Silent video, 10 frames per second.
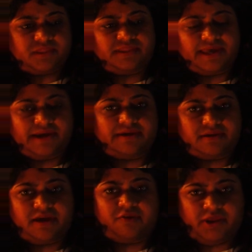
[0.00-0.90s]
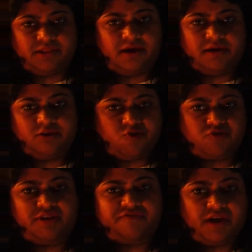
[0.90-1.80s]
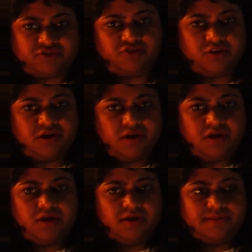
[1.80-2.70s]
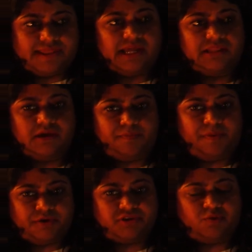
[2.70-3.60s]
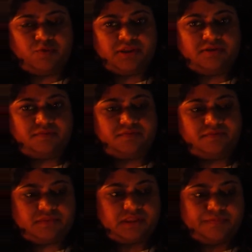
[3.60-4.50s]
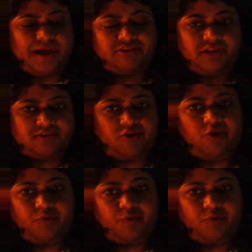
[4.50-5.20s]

they get a green card usually faster than a person with a bachelor's or